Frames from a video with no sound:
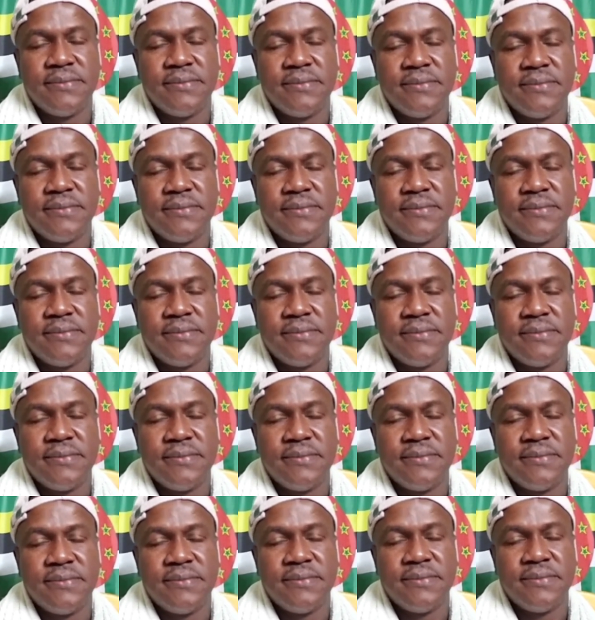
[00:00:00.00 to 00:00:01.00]

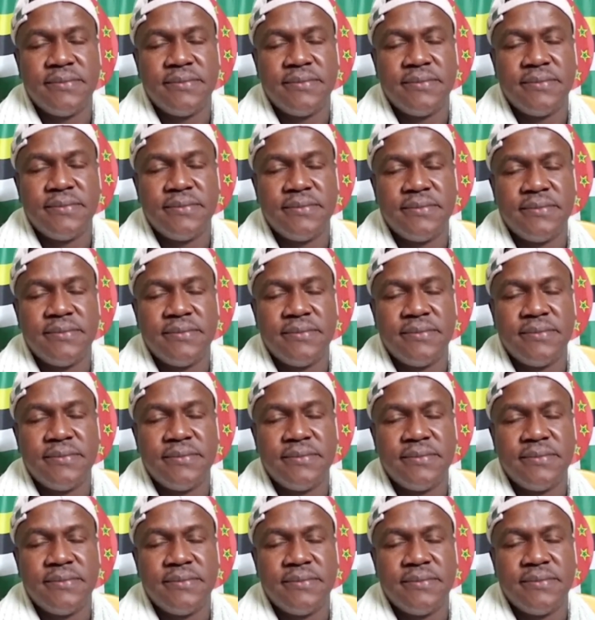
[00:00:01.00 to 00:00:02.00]

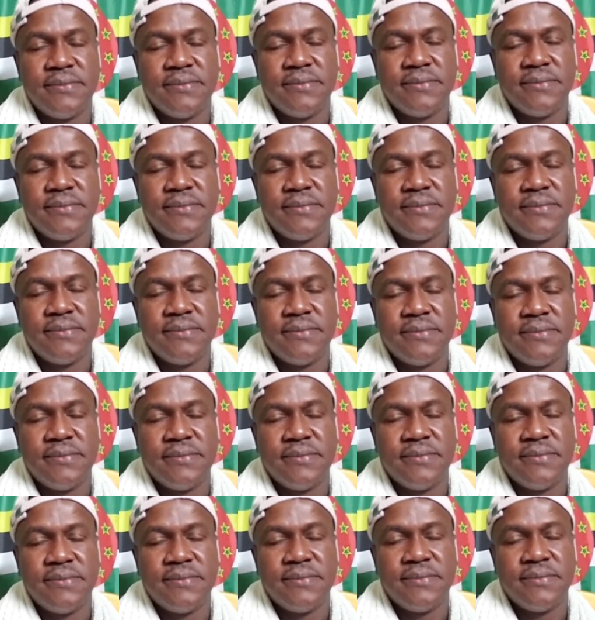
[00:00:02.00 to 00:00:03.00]

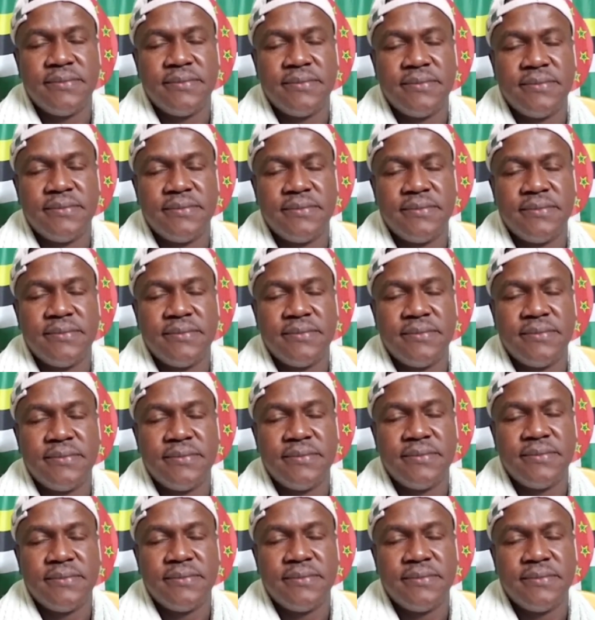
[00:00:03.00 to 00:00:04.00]

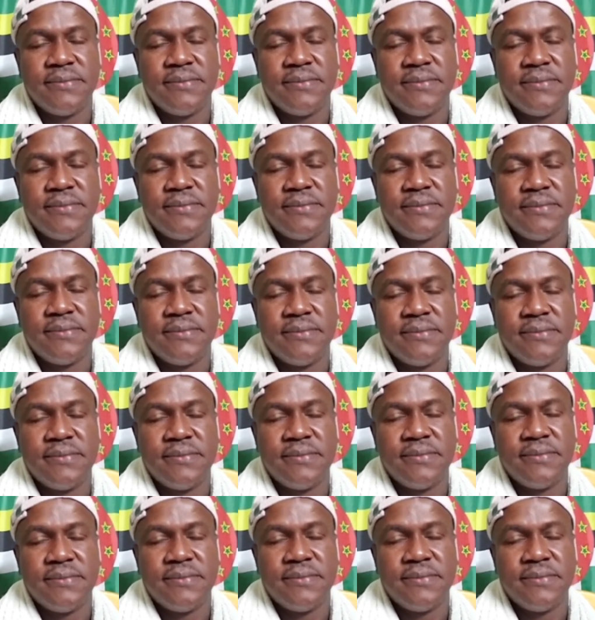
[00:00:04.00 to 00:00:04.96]
No words are spoken by the person on screen.